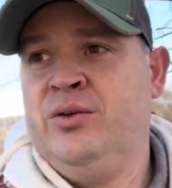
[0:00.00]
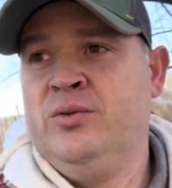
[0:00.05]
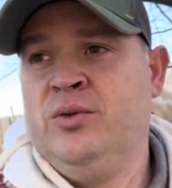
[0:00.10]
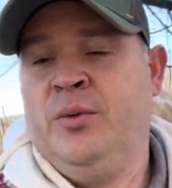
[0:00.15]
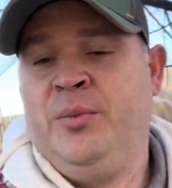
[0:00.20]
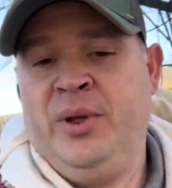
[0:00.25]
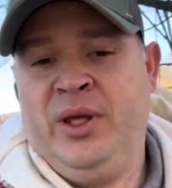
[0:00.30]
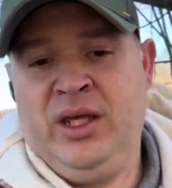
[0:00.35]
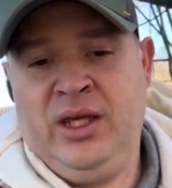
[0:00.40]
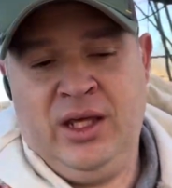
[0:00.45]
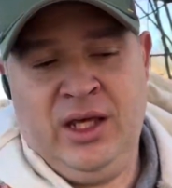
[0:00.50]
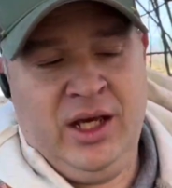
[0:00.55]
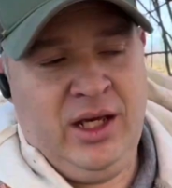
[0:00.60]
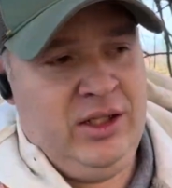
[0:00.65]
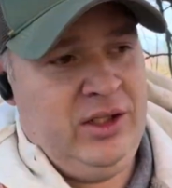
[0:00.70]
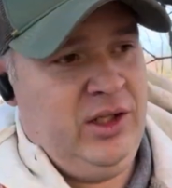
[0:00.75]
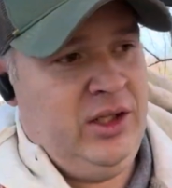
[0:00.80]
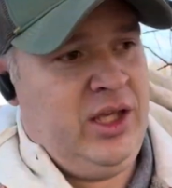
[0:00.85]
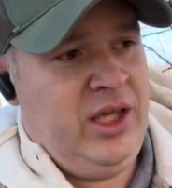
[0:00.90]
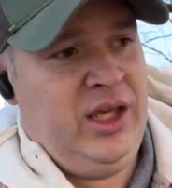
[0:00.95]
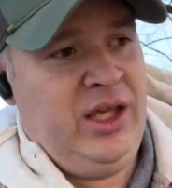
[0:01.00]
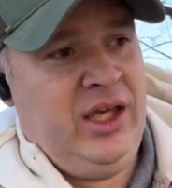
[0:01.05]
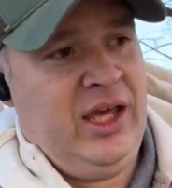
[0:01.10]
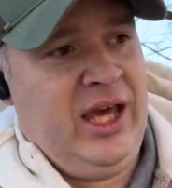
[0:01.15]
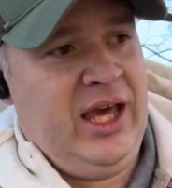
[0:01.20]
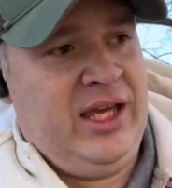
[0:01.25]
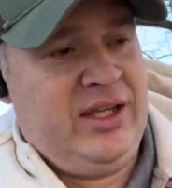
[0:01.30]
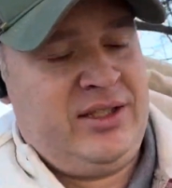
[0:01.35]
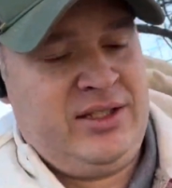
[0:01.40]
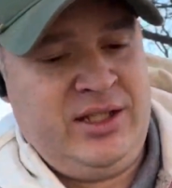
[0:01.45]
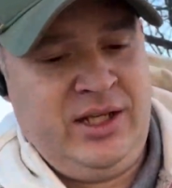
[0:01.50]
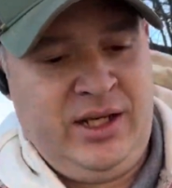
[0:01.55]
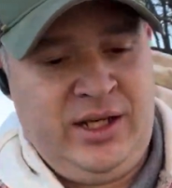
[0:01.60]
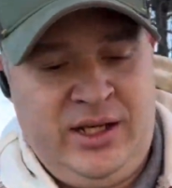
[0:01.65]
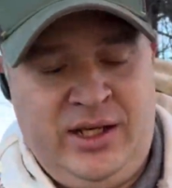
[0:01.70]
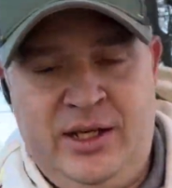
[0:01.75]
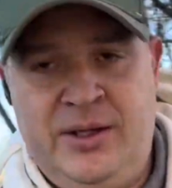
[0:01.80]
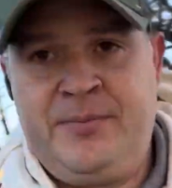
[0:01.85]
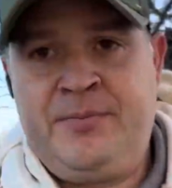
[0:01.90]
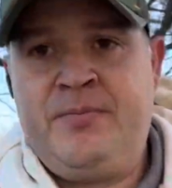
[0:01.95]
be looking at
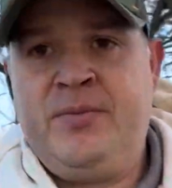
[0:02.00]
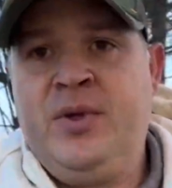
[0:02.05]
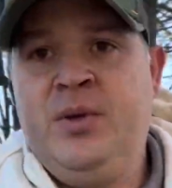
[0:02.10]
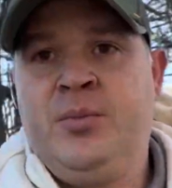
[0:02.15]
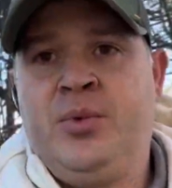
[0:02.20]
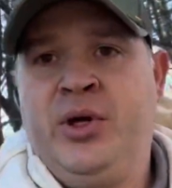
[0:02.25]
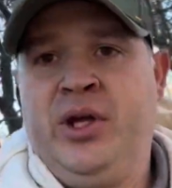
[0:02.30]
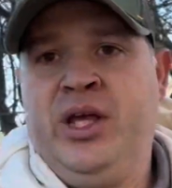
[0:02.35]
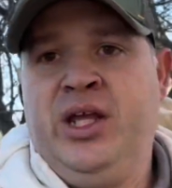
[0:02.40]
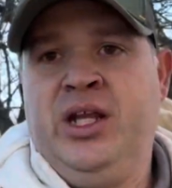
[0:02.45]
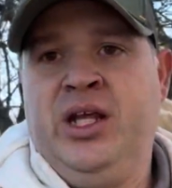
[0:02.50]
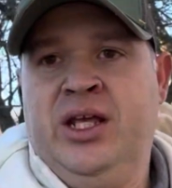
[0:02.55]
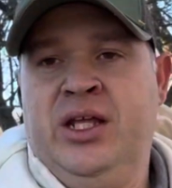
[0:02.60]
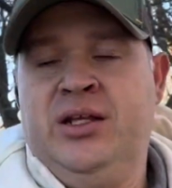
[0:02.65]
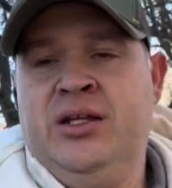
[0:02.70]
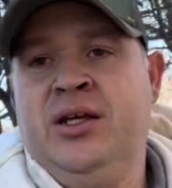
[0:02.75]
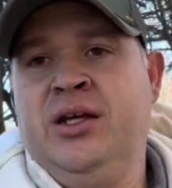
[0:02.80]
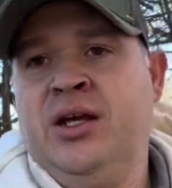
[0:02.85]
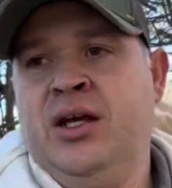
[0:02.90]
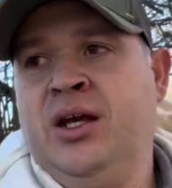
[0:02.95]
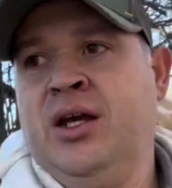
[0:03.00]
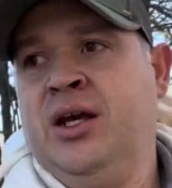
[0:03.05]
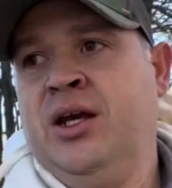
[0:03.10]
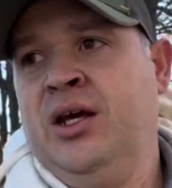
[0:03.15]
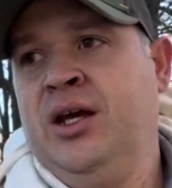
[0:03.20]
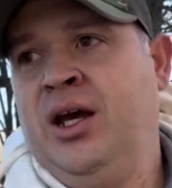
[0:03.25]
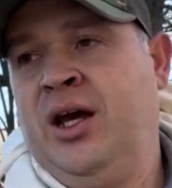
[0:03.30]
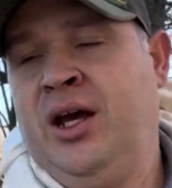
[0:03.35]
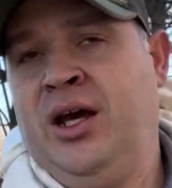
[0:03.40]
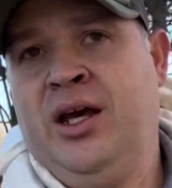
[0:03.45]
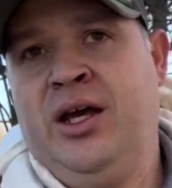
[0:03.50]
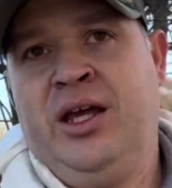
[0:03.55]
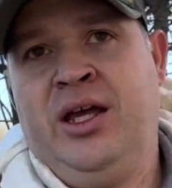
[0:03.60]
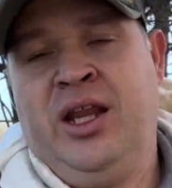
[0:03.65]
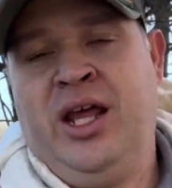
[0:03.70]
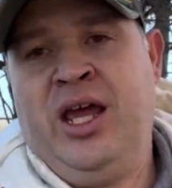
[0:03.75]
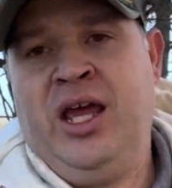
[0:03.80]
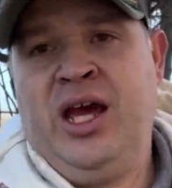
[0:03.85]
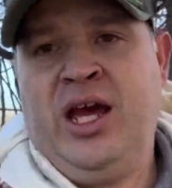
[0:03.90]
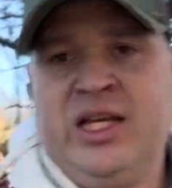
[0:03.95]
bringing in an
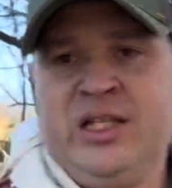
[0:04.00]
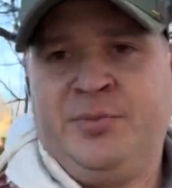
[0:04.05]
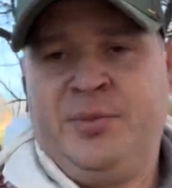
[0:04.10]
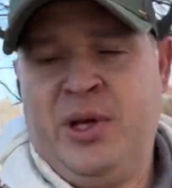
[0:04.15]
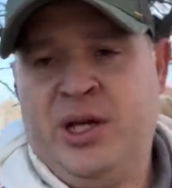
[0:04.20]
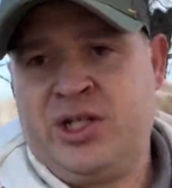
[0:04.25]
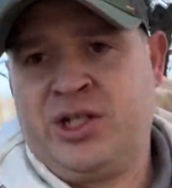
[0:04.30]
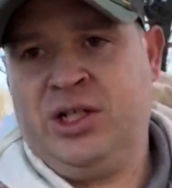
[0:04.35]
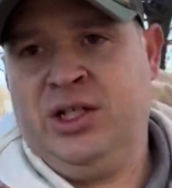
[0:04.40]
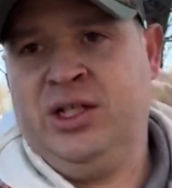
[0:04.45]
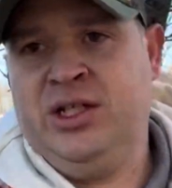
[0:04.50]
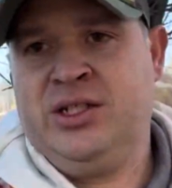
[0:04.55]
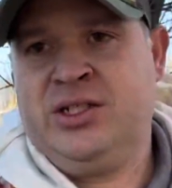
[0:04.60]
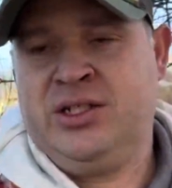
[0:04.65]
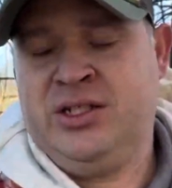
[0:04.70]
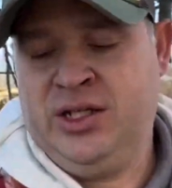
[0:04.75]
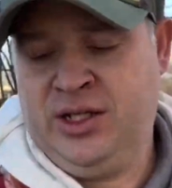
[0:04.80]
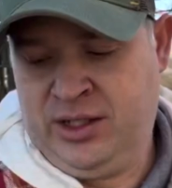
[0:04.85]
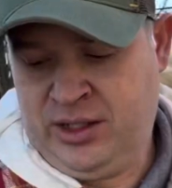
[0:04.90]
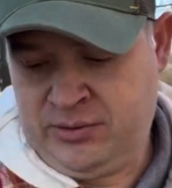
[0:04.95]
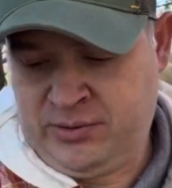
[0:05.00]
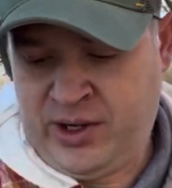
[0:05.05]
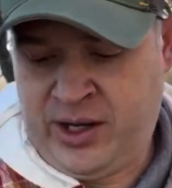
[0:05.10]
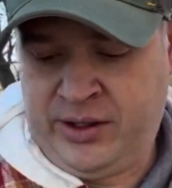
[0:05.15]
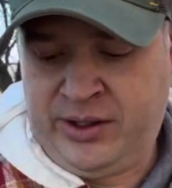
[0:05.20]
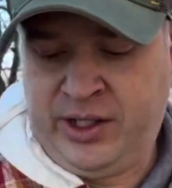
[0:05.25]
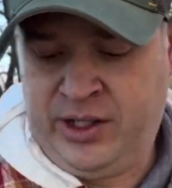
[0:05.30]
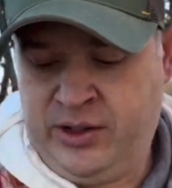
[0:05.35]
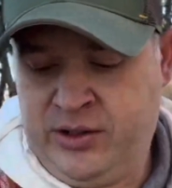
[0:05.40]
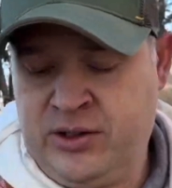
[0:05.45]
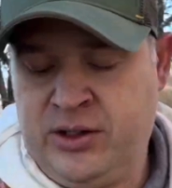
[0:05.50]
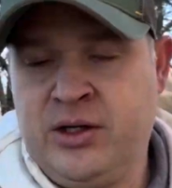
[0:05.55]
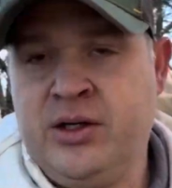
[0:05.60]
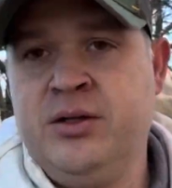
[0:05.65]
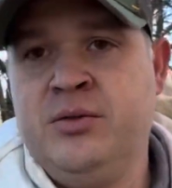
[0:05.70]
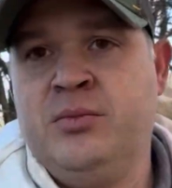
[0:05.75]
AI specialist around here.